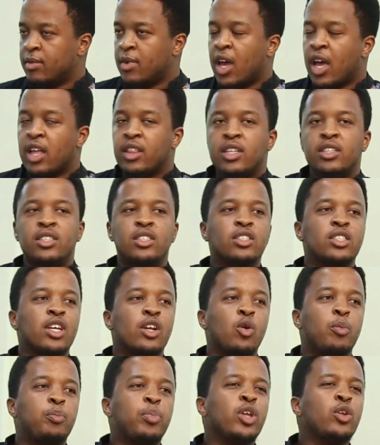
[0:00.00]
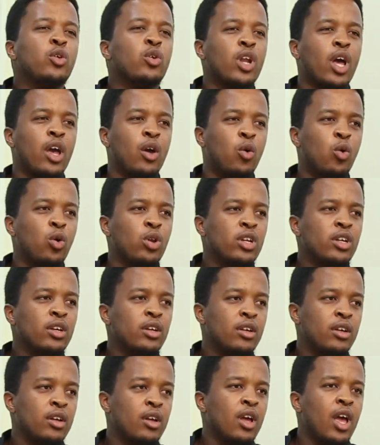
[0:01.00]
And this is an opinion I hold
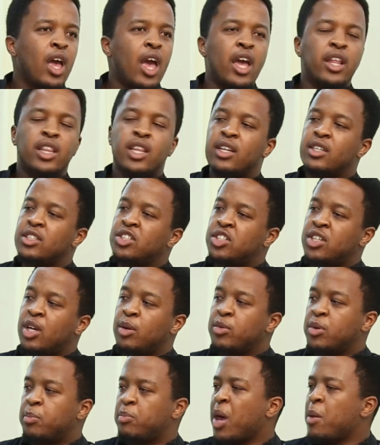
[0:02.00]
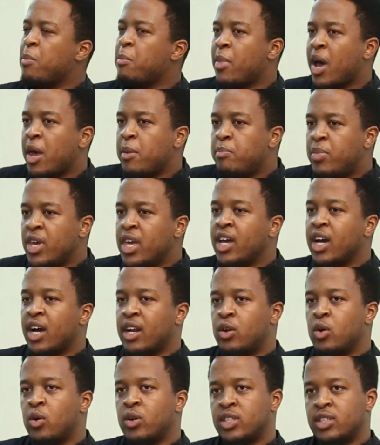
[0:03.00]
and that is shaped by my being a
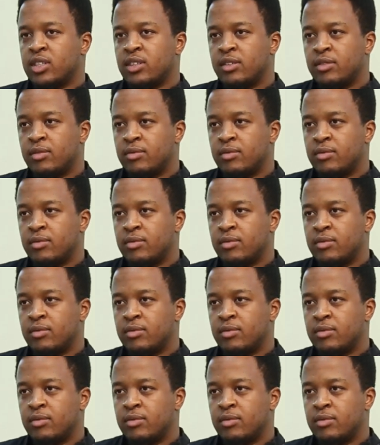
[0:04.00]
doctor.